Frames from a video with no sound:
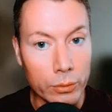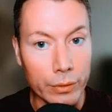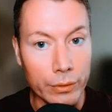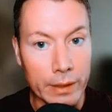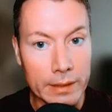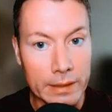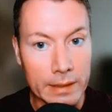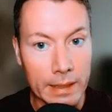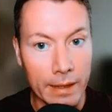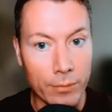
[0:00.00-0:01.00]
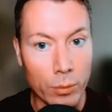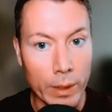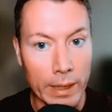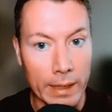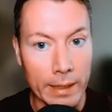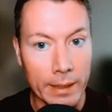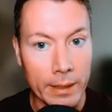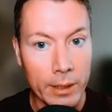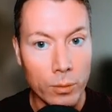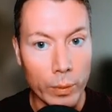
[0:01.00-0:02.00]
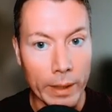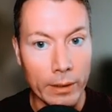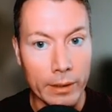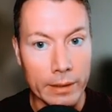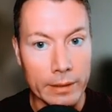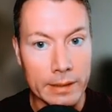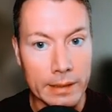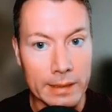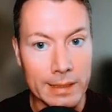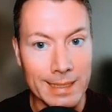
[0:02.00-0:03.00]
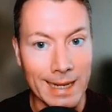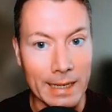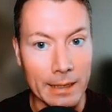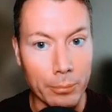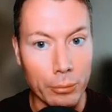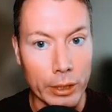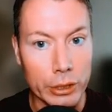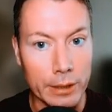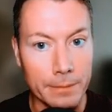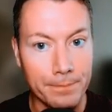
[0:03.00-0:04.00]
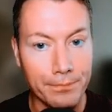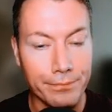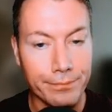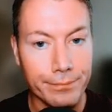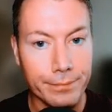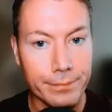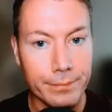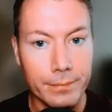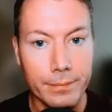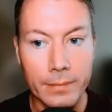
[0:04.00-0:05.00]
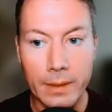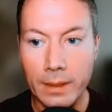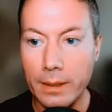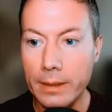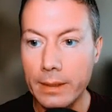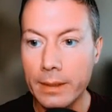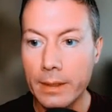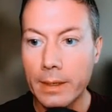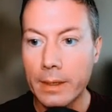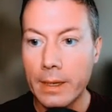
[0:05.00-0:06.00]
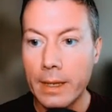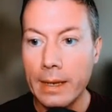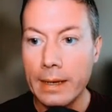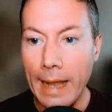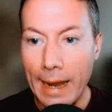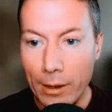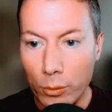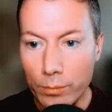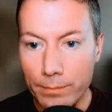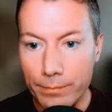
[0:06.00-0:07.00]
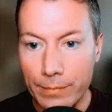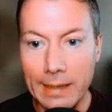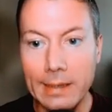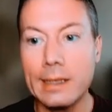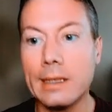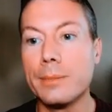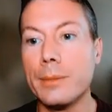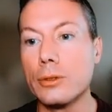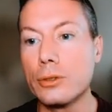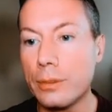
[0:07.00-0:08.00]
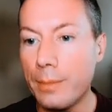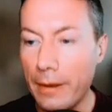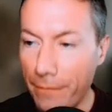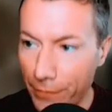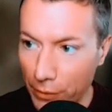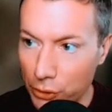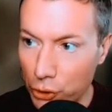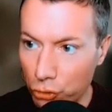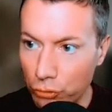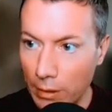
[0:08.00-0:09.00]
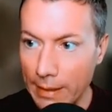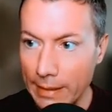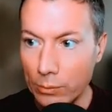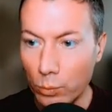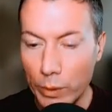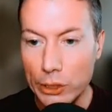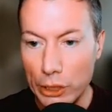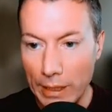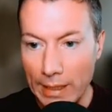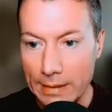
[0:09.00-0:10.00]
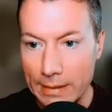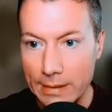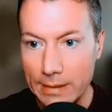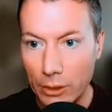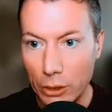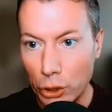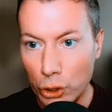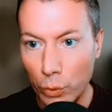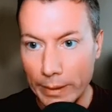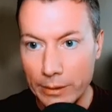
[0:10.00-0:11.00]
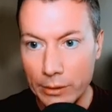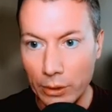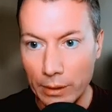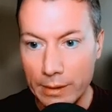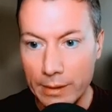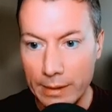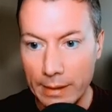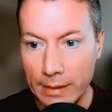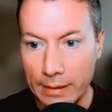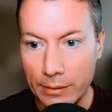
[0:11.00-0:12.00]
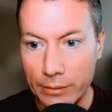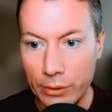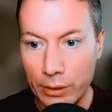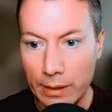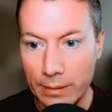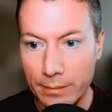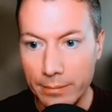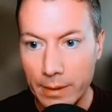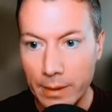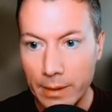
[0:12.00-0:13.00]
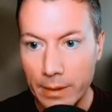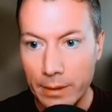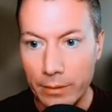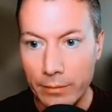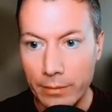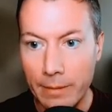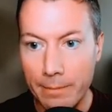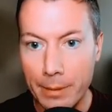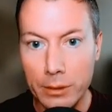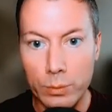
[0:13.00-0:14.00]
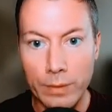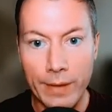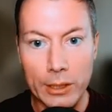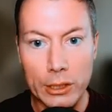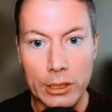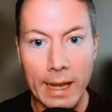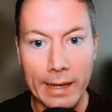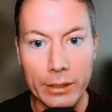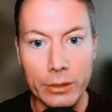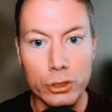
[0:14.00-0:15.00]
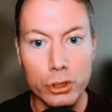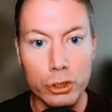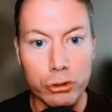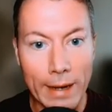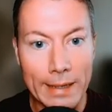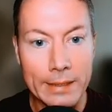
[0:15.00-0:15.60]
this level here, we are going to see selling pressure. Okay. Now, that leads me on to my first trade, which is US dollar, Canadian dollar. All right, because we've actually had a trend